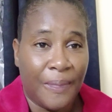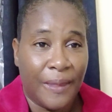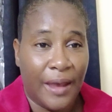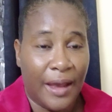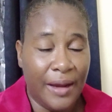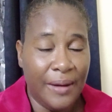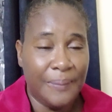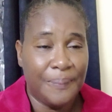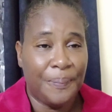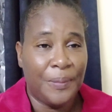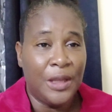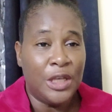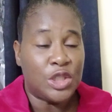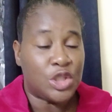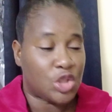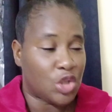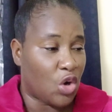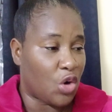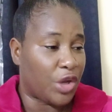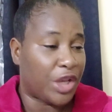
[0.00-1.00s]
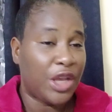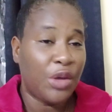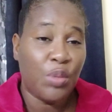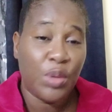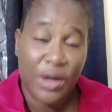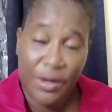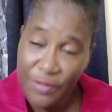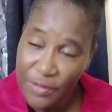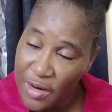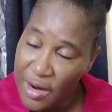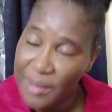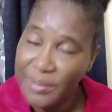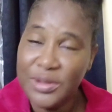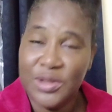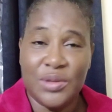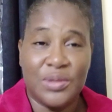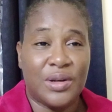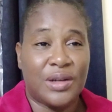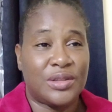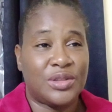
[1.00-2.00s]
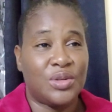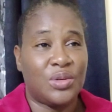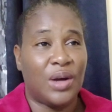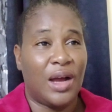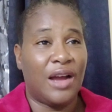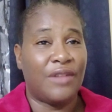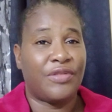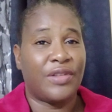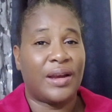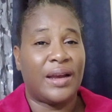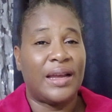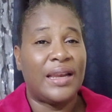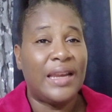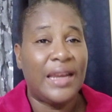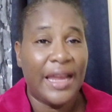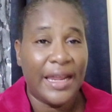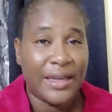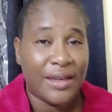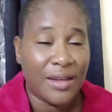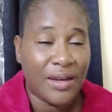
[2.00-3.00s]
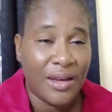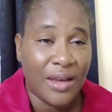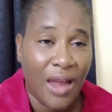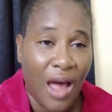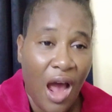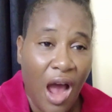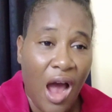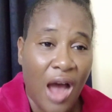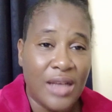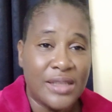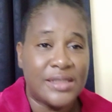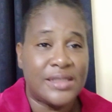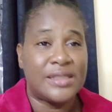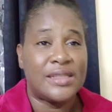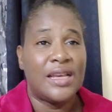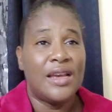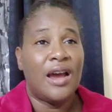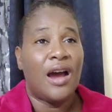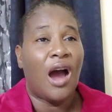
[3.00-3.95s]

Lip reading: Eh? So he would have come to Africa and let the laws